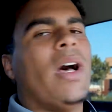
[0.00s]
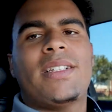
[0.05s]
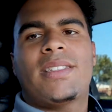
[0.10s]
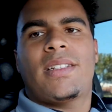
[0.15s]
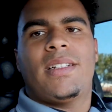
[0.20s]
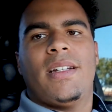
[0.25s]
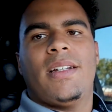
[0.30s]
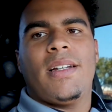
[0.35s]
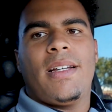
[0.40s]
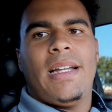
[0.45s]

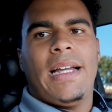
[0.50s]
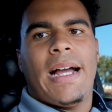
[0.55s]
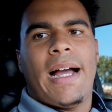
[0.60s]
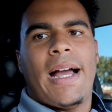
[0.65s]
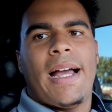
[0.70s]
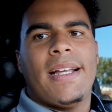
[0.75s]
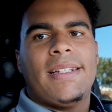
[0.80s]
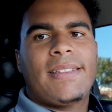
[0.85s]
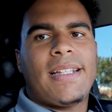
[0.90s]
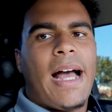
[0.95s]
What's good,
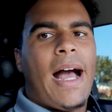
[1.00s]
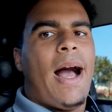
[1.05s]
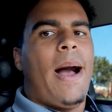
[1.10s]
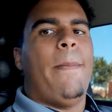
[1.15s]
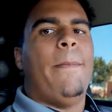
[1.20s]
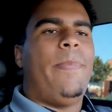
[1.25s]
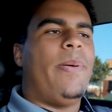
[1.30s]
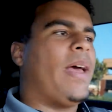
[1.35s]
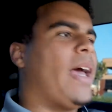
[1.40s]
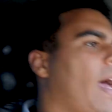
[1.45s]
guys?
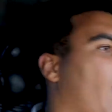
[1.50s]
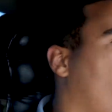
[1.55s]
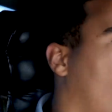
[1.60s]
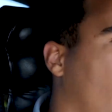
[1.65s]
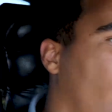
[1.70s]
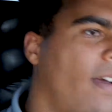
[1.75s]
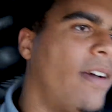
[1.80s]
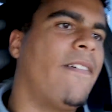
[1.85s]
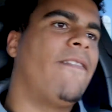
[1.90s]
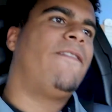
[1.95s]
I'm back
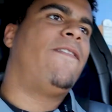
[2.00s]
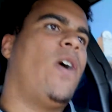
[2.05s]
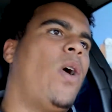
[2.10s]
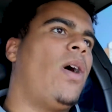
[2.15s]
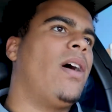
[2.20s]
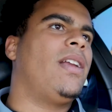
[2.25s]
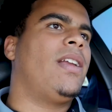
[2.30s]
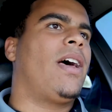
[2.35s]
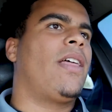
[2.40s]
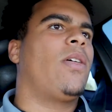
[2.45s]

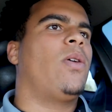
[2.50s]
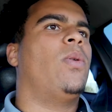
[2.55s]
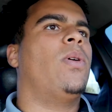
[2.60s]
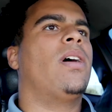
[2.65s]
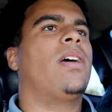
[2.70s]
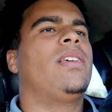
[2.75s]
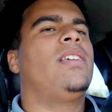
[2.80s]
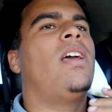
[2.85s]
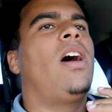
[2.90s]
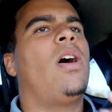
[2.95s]
for another
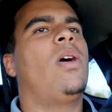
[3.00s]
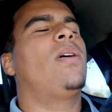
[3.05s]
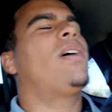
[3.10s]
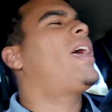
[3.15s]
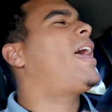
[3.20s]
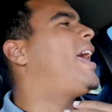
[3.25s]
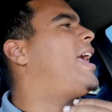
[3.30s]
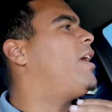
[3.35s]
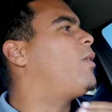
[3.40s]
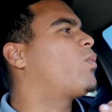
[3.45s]
one. Yo,
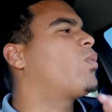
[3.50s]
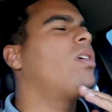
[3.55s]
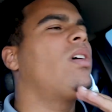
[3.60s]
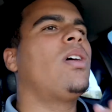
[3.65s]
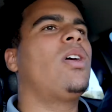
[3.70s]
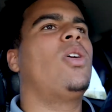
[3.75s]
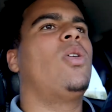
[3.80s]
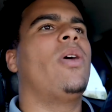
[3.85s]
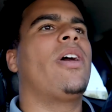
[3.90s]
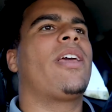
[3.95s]
hey,
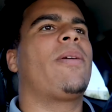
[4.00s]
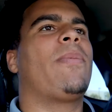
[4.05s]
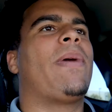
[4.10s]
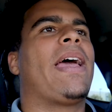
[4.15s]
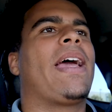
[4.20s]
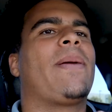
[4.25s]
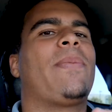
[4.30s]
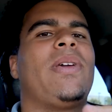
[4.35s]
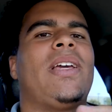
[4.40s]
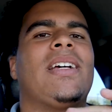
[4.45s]
real quick,
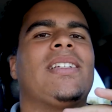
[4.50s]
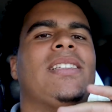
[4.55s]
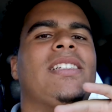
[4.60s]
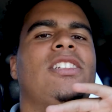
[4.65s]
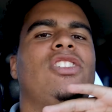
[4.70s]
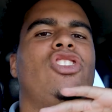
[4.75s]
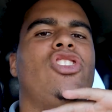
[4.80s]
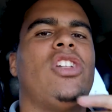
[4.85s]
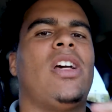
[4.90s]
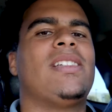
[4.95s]
man, because
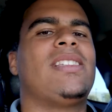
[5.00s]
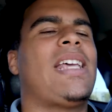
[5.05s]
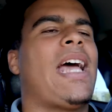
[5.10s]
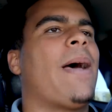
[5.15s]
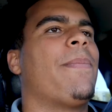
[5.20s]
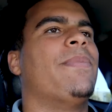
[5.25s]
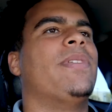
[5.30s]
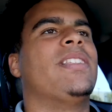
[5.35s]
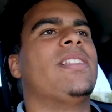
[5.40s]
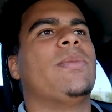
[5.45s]
it just
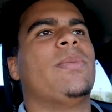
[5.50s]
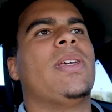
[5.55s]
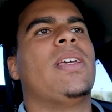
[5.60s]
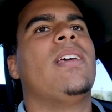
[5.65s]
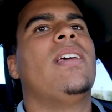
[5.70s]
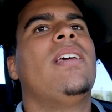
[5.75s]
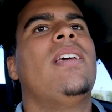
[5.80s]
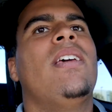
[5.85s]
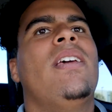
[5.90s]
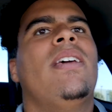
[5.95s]
happened to
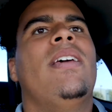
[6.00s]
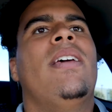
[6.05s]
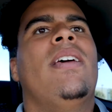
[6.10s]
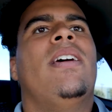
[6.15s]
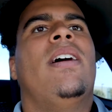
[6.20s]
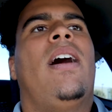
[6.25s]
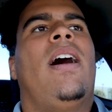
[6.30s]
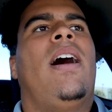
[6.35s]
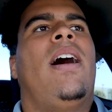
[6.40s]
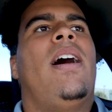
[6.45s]
me.
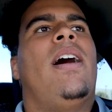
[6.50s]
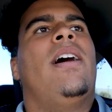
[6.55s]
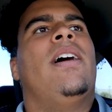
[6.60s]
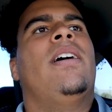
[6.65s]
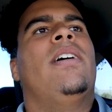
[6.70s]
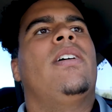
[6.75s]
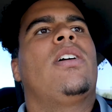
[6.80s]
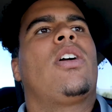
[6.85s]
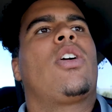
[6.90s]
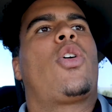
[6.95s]

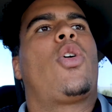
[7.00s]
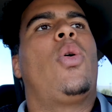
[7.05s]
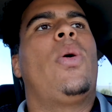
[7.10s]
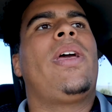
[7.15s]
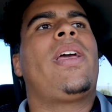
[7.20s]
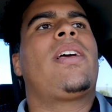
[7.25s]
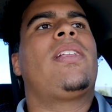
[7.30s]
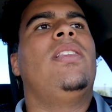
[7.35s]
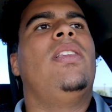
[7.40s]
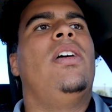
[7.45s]

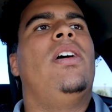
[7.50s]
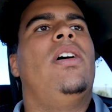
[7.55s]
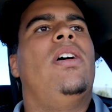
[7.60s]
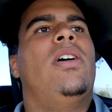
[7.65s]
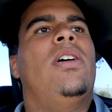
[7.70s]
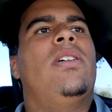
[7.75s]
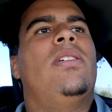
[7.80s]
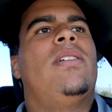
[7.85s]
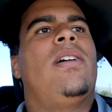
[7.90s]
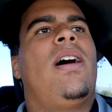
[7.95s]
Quick
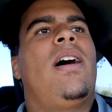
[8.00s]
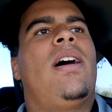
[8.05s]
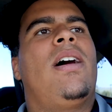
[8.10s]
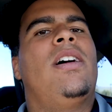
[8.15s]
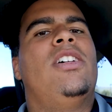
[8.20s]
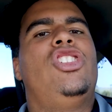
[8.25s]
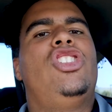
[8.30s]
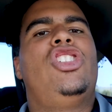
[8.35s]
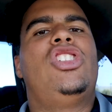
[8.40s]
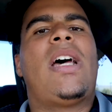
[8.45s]
little
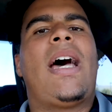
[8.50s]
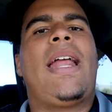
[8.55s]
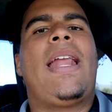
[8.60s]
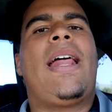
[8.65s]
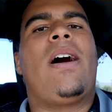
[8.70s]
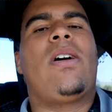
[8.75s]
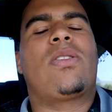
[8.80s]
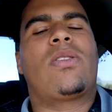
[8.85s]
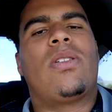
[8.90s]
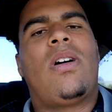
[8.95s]
shout
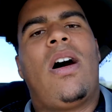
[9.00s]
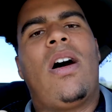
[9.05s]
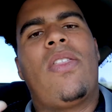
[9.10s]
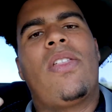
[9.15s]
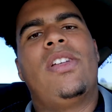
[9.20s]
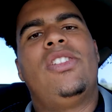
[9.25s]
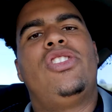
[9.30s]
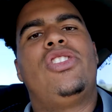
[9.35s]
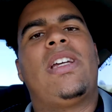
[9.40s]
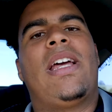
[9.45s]
out to all
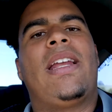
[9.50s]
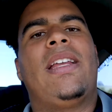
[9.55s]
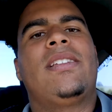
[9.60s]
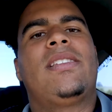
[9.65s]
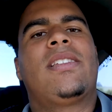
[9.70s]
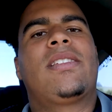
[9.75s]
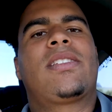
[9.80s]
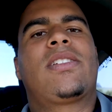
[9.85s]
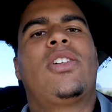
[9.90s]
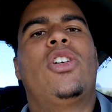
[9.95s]
the
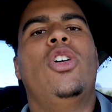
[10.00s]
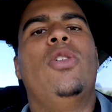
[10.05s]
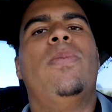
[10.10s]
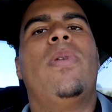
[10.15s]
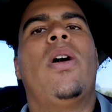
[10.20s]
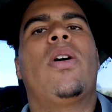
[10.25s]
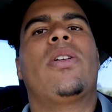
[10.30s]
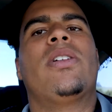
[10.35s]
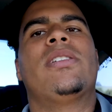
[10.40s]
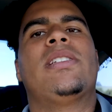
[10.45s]
Genesis Coupe
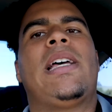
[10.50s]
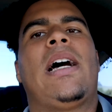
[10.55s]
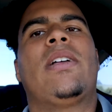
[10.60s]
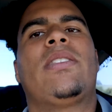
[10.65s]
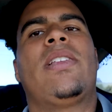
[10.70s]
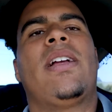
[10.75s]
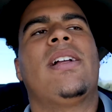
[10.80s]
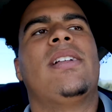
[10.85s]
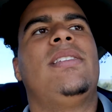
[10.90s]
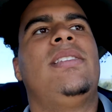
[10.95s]
owners
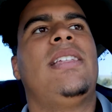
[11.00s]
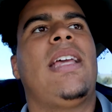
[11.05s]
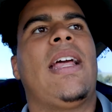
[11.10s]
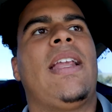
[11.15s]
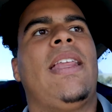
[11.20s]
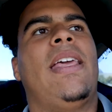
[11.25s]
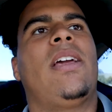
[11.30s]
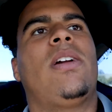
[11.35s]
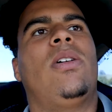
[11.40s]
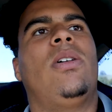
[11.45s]
out there in
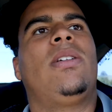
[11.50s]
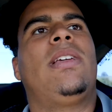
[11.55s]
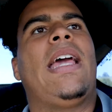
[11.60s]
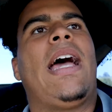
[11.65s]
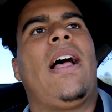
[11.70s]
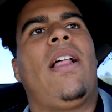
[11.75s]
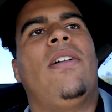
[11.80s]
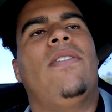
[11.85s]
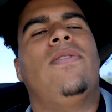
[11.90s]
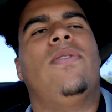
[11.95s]
San Diego,
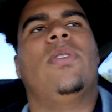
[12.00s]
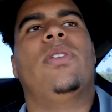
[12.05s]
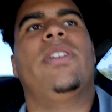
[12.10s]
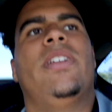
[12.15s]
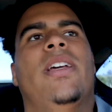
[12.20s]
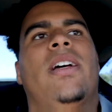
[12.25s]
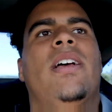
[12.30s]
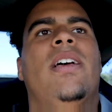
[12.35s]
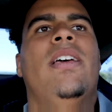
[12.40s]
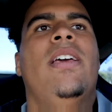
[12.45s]

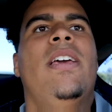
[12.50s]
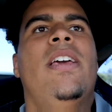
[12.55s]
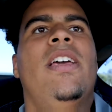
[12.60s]
California.